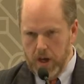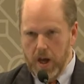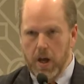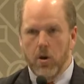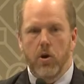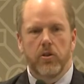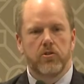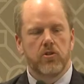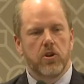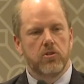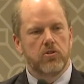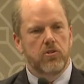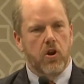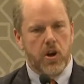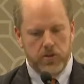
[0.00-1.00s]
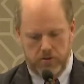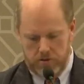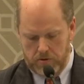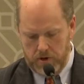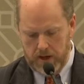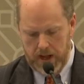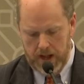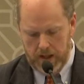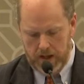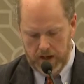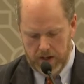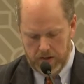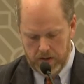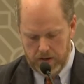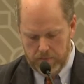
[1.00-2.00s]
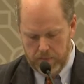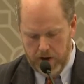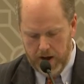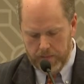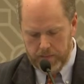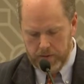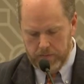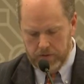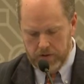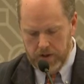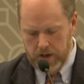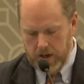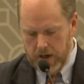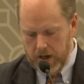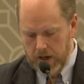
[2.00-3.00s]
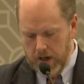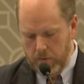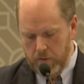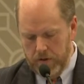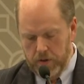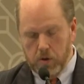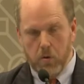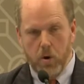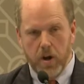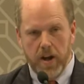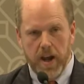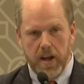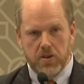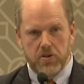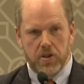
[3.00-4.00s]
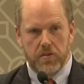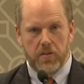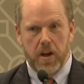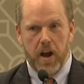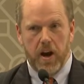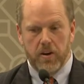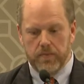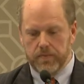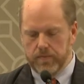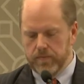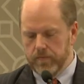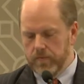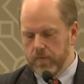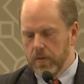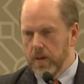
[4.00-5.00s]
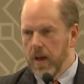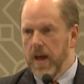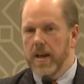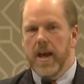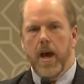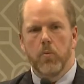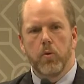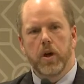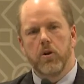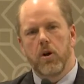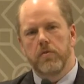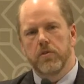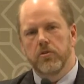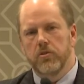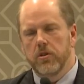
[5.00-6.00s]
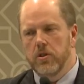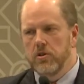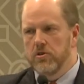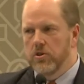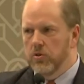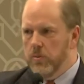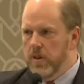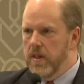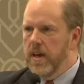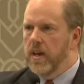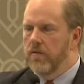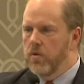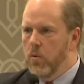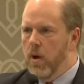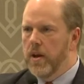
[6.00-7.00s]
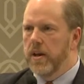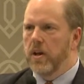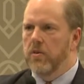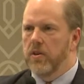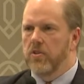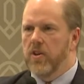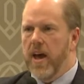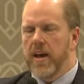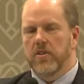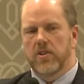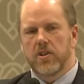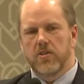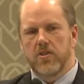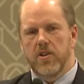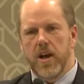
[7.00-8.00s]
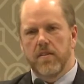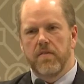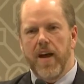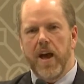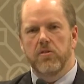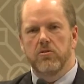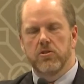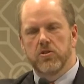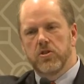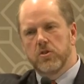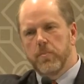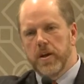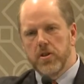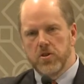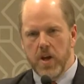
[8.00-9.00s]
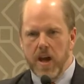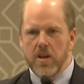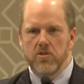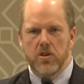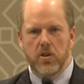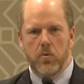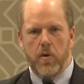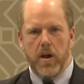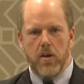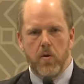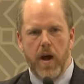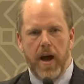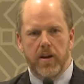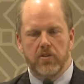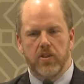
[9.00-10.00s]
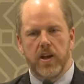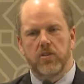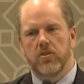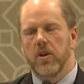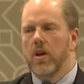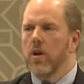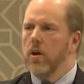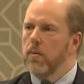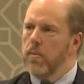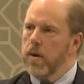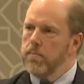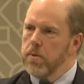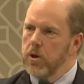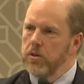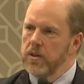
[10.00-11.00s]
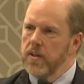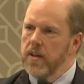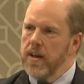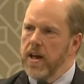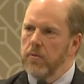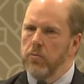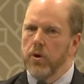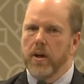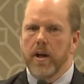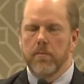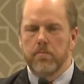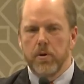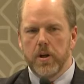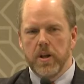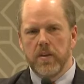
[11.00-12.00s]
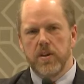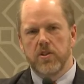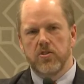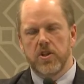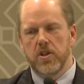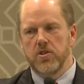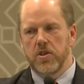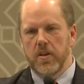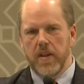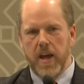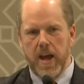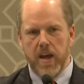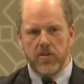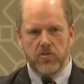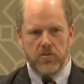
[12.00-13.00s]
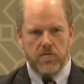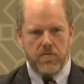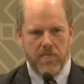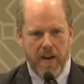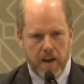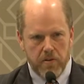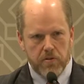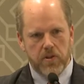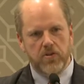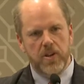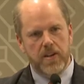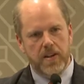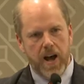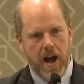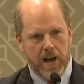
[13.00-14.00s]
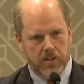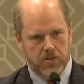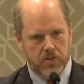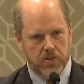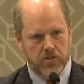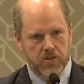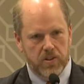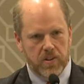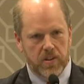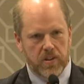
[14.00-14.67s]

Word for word: It also starts to, again, lead to problems with the coordination of care. And again, we're going to offer solutions. We think if you want to increase access, it's not vouchers, it's by changing the way you access, by building the network and putting the decision in the hands of veterans and doctors.